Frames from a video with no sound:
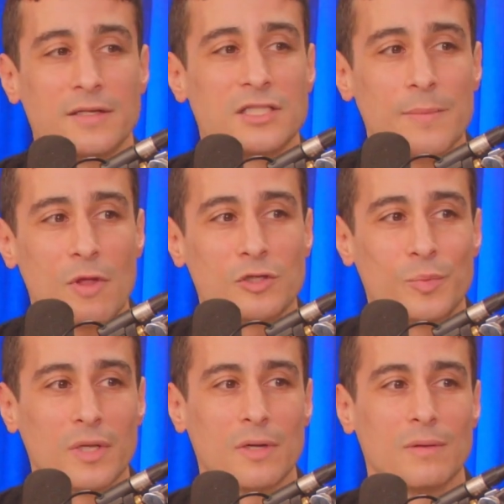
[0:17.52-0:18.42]
some of those
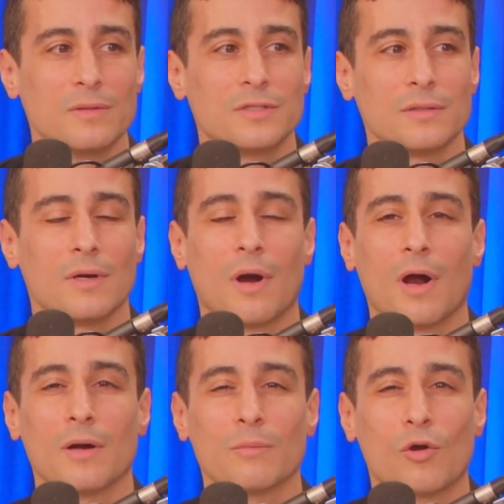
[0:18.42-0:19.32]
balloons
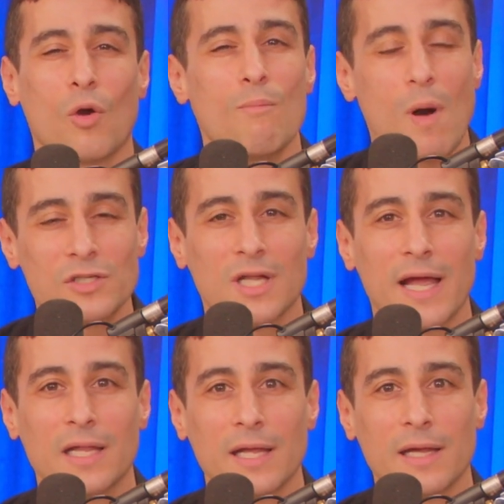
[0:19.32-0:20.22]
are most
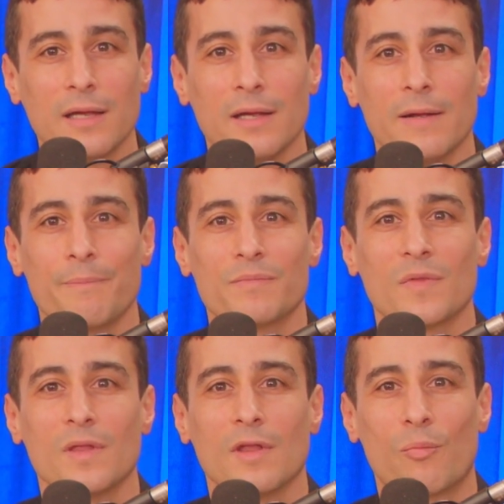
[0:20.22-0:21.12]
likely
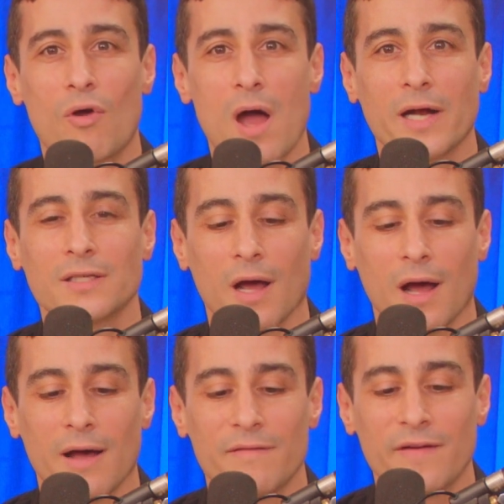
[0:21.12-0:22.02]
the product
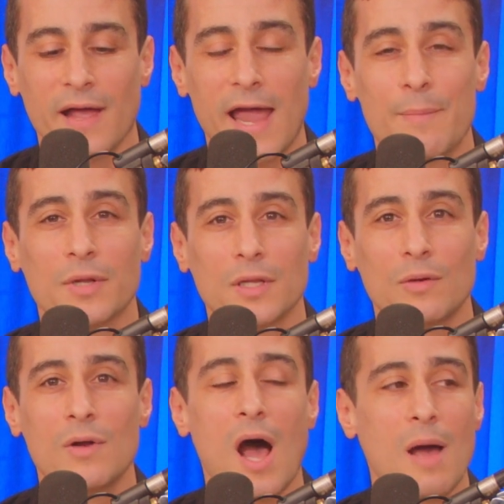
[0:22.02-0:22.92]
of a
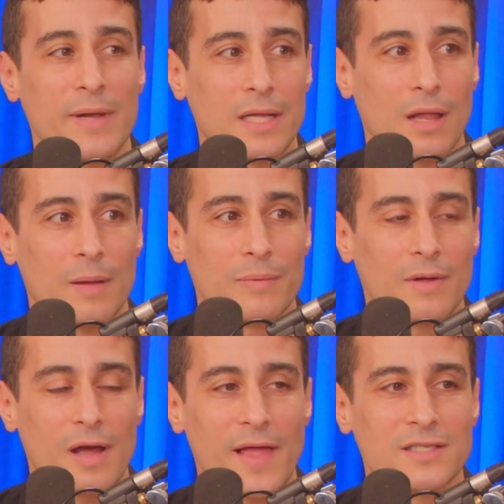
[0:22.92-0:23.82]
balloon hobby club.
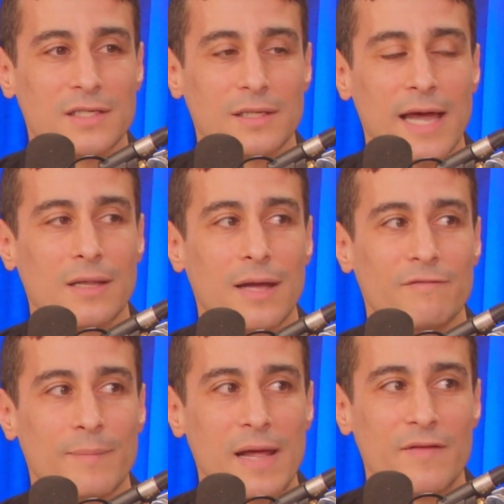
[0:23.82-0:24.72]
Uh, that's the headline
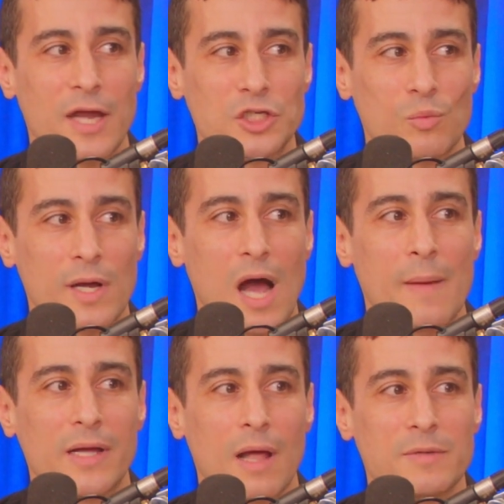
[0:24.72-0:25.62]
from Aviation Week.
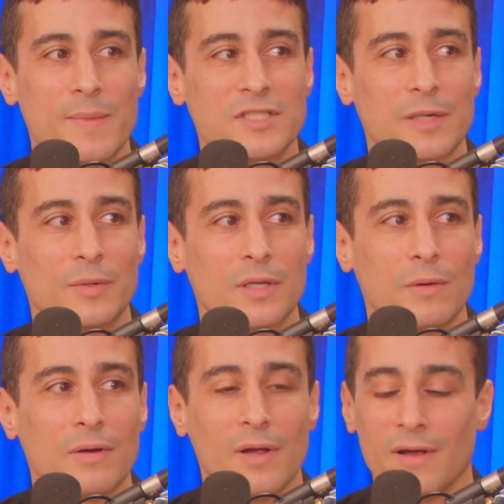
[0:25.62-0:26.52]
Hobby club's missing
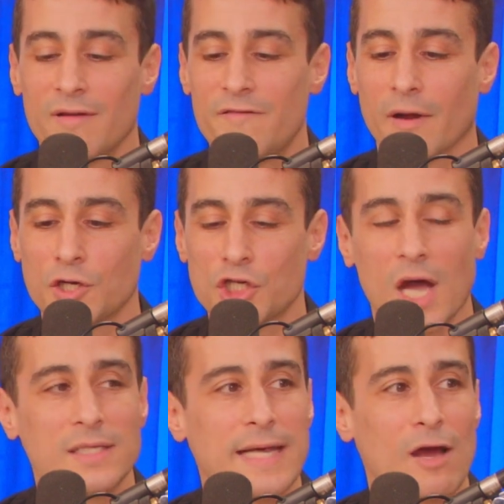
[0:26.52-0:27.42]
balloon feared
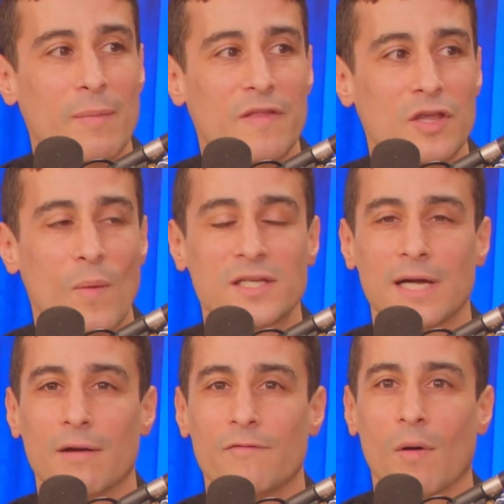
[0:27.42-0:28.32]
shot down by the U.S.
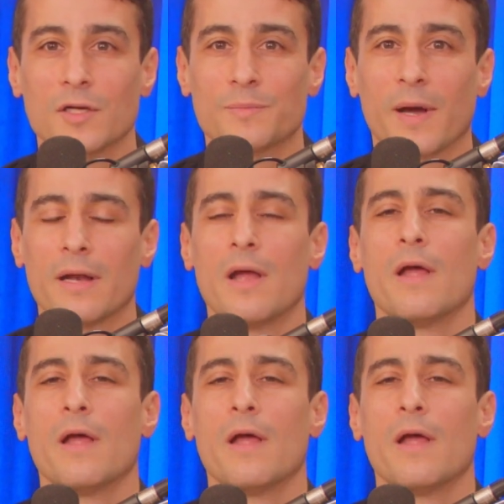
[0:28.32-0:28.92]
Air Force. But